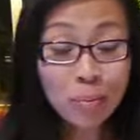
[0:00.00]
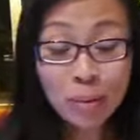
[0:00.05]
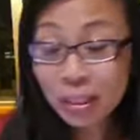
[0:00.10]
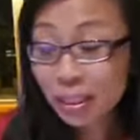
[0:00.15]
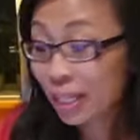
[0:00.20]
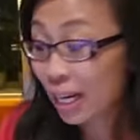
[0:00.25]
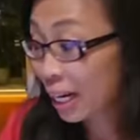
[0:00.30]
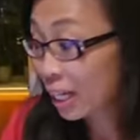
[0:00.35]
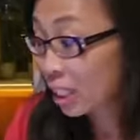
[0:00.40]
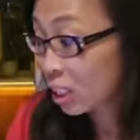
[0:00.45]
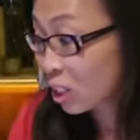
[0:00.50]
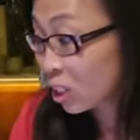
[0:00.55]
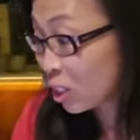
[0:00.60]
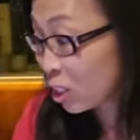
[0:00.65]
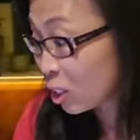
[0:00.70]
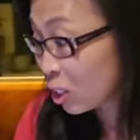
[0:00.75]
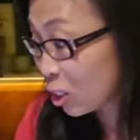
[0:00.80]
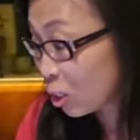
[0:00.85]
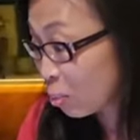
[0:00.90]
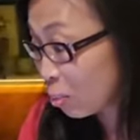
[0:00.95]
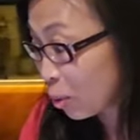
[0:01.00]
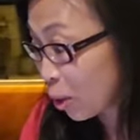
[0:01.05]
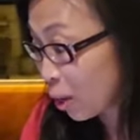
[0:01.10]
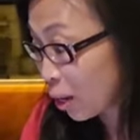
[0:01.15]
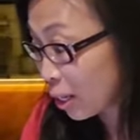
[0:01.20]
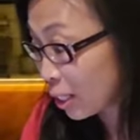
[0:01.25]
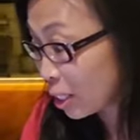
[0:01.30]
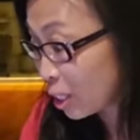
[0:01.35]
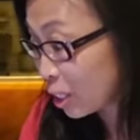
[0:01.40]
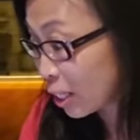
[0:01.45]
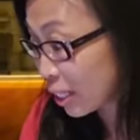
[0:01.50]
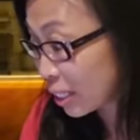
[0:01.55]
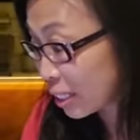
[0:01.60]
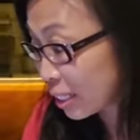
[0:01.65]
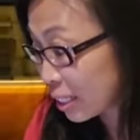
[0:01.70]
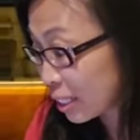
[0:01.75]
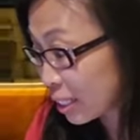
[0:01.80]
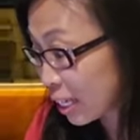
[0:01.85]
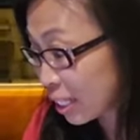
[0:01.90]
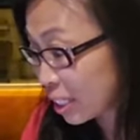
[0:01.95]
protection to the
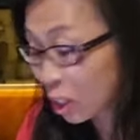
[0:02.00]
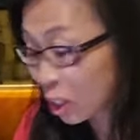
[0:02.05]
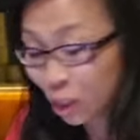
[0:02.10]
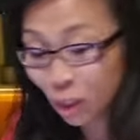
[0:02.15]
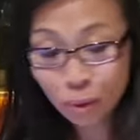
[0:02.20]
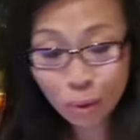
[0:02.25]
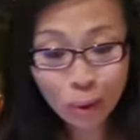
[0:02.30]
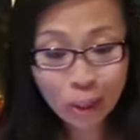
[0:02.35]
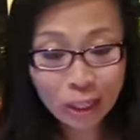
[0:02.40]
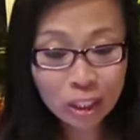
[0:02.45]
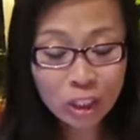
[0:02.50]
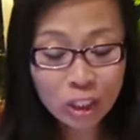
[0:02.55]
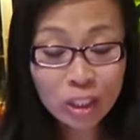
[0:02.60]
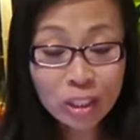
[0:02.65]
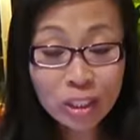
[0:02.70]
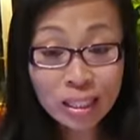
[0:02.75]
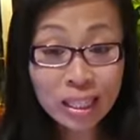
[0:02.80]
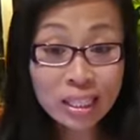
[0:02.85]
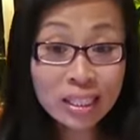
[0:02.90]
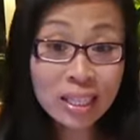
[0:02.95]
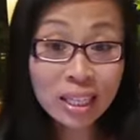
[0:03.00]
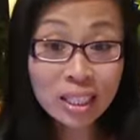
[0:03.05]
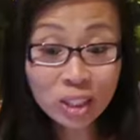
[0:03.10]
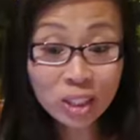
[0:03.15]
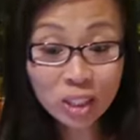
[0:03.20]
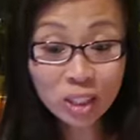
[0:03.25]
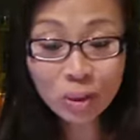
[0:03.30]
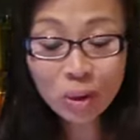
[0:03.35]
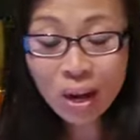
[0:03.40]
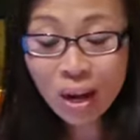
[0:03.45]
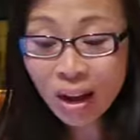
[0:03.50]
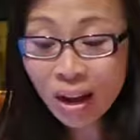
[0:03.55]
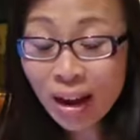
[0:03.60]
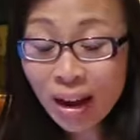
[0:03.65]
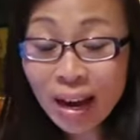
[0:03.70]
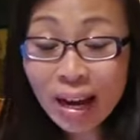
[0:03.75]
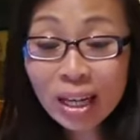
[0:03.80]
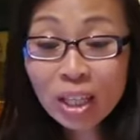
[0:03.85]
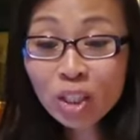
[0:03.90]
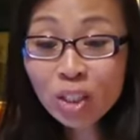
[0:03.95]
projects? That's a good question. Yes, I do.
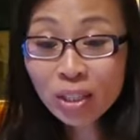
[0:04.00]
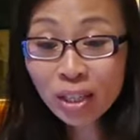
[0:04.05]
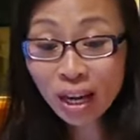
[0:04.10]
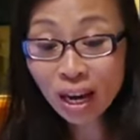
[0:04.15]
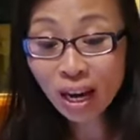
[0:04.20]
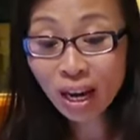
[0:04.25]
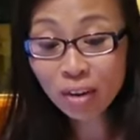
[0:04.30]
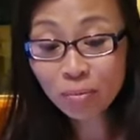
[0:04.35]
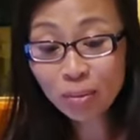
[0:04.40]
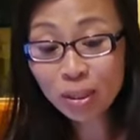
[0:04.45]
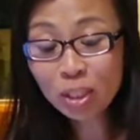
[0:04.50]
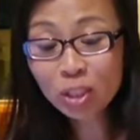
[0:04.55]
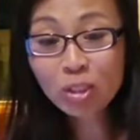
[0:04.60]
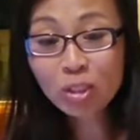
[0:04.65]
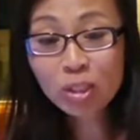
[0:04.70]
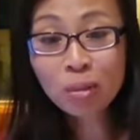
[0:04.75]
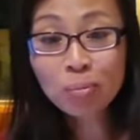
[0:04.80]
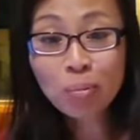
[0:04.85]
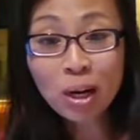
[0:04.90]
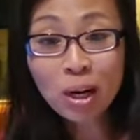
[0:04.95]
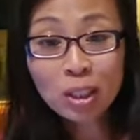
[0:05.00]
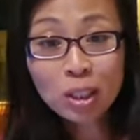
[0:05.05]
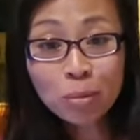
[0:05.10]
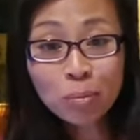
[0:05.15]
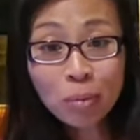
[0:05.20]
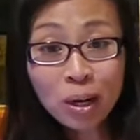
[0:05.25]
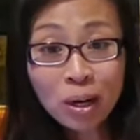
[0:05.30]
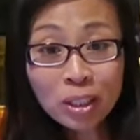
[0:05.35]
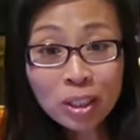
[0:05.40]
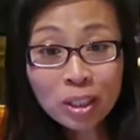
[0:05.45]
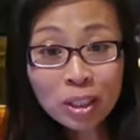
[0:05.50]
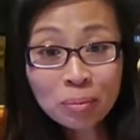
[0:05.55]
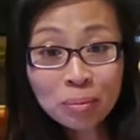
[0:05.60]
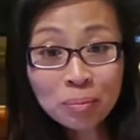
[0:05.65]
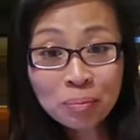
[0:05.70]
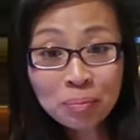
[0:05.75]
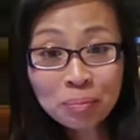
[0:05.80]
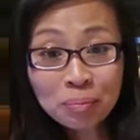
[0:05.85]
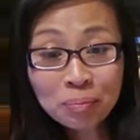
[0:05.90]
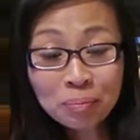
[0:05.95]
Actually, I've been using Mod Podge,
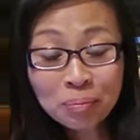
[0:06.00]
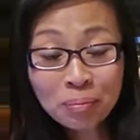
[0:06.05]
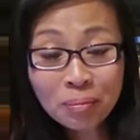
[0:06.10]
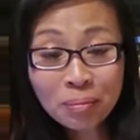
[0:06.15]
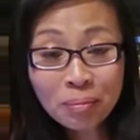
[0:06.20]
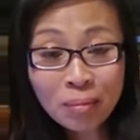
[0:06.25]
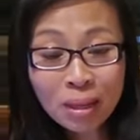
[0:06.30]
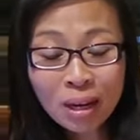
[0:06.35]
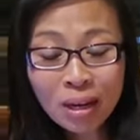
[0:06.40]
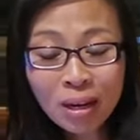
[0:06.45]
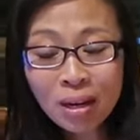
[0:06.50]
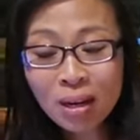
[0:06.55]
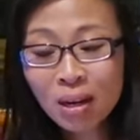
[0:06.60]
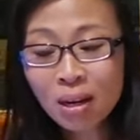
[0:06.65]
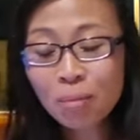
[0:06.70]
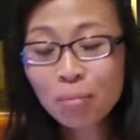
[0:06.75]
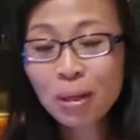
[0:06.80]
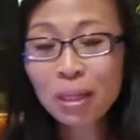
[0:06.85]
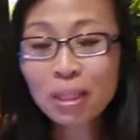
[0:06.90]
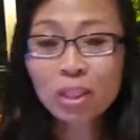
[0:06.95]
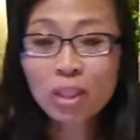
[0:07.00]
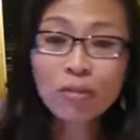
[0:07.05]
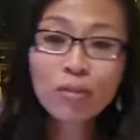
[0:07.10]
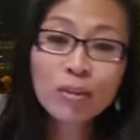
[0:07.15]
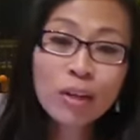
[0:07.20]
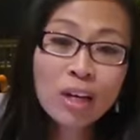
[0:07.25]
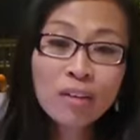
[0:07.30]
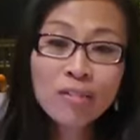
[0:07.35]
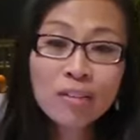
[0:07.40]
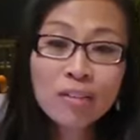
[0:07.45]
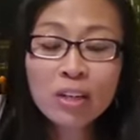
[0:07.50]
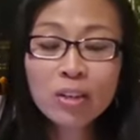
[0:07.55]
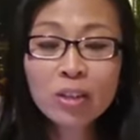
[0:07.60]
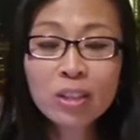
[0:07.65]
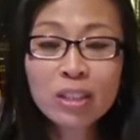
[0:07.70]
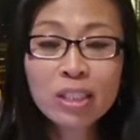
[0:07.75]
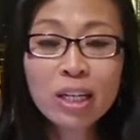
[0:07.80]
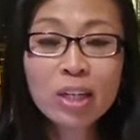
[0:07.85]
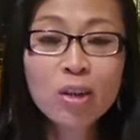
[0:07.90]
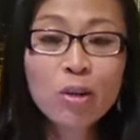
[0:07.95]
but if you have another
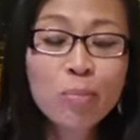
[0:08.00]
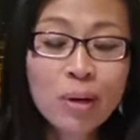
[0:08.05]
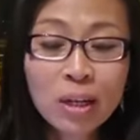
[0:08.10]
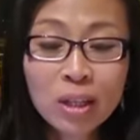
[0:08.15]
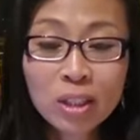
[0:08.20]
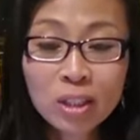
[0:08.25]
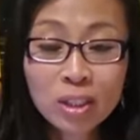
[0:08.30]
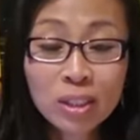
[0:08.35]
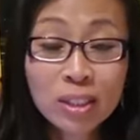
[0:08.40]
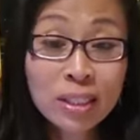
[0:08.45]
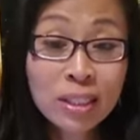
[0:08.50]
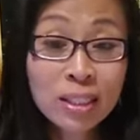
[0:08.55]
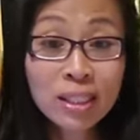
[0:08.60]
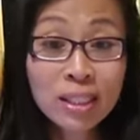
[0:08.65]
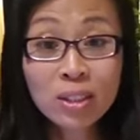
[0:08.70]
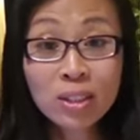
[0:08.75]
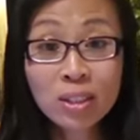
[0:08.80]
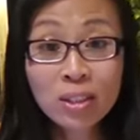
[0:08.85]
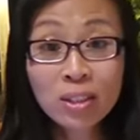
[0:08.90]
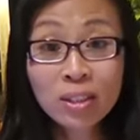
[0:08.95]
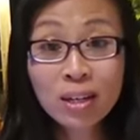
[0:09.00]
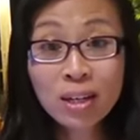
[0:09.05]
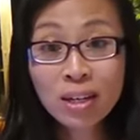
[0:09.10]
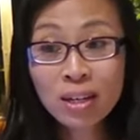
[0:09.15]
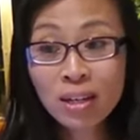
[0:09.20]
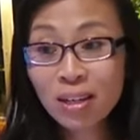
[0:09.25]
decoupage sealer,